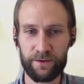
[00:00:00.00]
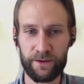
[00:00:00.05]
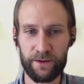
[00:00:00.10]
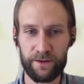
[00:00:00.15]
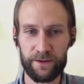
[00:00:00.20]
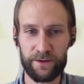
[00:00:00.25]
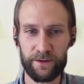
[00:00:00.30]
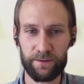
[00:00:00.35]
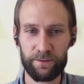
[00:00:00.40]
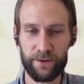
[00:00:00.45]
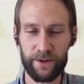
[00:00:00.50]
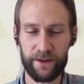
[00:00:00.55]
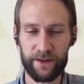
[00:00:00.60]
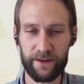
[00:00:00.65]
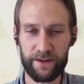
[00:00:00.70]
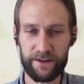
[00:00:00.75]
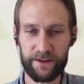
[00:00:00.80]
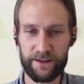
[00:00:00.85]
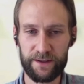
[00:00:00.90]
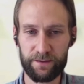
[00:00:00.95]
to bring
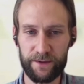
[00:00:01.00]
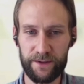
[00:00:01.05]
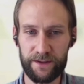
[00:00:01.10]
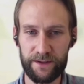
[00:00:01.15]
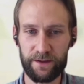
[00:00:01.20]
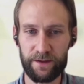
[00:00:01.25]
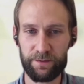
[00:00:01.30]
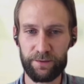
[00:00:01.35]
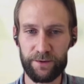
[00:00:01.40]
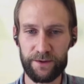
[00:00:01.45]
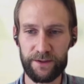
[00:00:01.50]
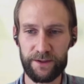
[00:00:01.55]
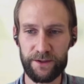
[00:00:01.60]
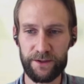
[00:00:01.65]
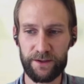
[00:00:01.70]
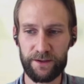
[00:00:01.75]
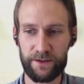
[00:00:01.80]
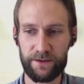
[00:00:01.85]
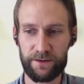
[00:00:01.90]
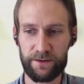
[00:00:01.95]
customers in the
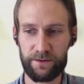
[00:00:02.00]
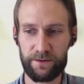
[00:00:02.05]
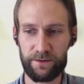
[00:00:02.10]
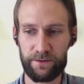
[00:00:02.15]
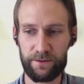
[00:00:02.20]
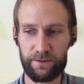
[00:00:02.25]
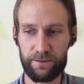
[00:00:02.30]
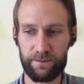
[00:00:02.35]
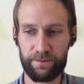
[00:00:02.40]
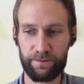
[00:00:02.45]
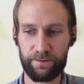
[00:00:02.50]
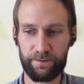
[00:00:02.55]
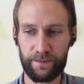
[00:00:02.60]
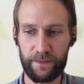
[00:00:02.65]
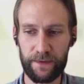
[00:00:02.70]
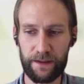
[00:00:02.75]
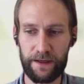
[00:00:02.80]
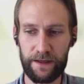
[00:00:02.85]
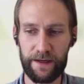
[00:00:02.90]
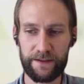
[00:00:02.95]
position to,
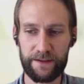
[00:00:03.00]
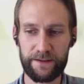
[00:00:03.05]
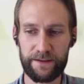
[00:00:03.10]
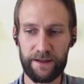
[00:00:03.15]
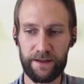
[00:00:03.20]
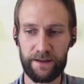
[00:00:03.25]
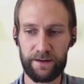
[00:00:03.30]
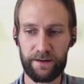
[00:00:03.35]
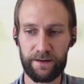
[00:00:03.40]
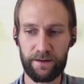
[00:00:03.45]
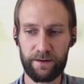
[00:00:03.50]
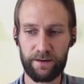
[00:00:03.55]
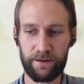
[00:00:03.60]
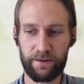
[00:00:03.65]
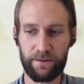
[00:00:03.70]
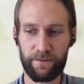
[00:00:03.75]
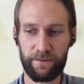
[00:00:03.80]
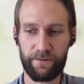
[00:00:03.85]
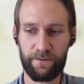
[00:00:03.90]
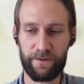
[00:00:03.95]
take
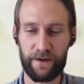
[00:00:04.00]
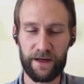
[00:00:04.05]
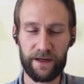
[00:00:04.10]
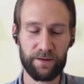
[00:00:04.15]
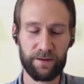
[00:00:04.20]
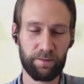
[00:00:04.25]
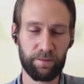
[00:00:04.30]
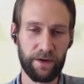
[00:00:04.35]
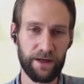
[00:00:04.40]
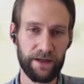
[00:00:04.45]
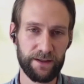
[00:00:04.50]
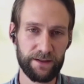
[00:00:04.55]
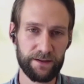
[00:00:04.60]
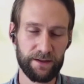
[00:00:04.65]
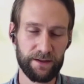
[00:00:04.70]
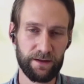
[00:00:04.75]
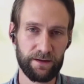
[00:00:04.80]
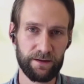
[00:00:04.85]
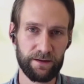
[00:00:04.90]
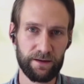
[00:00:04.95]
fact-based
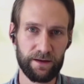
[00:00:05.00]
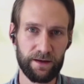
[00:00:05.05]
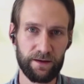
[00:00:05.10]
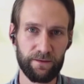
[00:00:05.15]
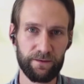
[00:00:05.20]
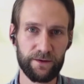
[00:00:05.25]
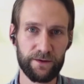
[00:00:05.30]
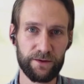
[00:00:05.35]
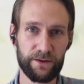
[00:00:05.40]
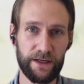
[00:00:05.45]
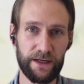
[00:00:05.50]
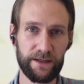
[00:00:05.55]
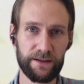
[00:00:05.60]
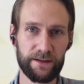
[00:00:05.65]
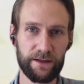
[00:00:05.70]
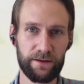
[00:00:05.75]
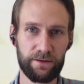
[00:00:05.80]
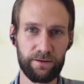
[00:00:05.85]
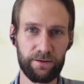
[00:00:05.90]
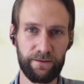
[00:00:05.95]
and kind of
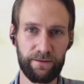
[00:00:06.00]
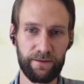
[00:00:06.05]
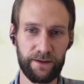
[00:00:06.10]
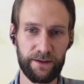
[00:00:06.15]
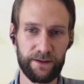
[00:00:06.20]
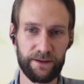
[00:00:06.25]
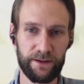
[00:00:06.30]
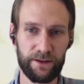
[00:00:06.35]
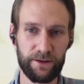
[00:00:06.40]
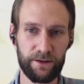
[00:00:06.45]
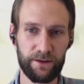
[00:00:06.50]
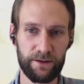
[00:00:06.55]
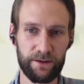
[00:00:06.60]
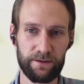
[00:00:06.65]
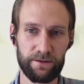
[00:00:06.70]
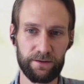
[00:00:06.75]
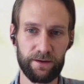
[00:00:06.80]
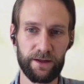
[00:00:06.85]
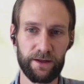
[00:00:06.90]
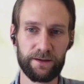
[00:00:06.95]
data-driven decisions,
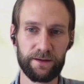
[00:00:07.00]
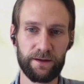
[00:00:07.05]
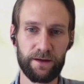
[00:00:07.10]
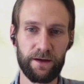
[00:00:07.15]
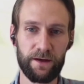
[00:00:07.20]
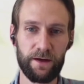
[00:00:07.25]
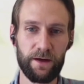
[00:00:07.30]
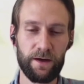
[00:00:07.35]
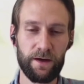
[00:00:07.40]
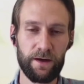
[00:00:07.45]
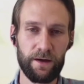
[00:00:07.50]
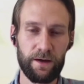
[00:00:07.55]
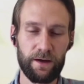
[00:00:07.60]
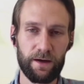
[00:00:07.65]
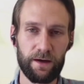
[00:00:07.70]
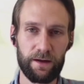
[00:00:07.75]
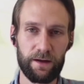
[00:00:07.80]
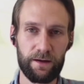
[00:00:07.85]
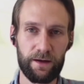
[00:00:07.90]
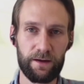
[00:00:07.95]
right?
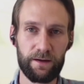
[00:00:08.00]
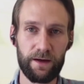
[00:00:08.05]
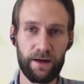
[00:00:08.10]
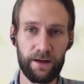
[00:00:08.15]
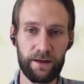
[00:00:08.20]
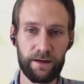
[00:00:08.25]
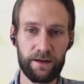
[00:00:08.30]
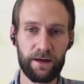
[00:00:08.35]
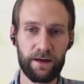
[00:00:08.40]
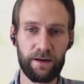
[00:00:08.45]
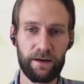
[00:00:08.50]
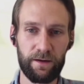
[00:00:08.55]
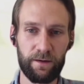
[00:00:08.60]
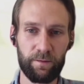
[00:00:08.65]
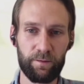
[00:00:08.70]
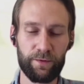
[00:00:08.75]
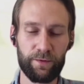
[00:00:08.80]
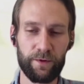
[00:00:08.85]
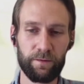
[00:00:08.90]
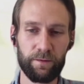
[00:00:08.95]
And that they
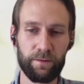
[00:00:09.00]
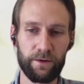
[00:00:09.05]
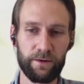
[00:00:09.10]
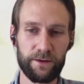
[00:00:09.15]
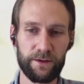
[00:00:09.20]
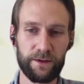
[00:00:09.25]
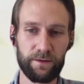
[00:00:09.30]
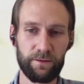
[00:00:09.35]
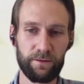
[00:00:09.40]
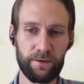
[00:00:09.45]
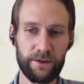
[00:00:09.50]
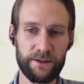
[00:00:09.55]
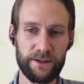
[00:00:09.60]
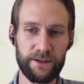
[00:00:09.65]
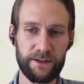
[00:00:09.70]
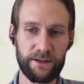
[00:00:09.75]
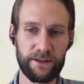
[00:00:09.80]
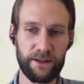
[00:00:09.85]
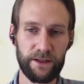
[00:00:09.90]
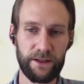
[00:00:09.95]
can promote a more
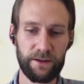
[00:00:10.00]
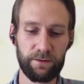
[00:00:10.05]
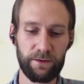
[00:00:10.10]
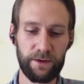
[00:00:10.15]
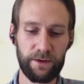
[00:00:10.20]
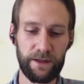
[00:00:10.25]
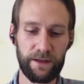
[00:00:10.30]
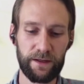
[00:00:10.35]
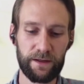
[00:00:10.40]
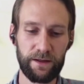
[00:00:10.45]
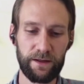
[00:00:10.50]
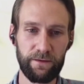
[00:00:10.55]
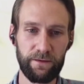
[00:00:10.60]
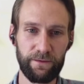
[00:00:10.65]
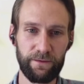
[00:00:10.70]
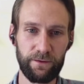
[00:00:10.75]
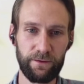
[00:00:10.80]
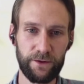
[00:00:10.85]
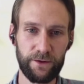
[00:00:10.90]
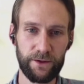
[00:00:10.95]
sustainable and clean
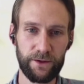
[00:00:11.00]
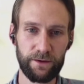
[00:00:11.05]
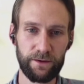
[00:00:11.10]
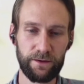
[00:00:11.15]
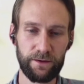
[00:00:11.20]
future.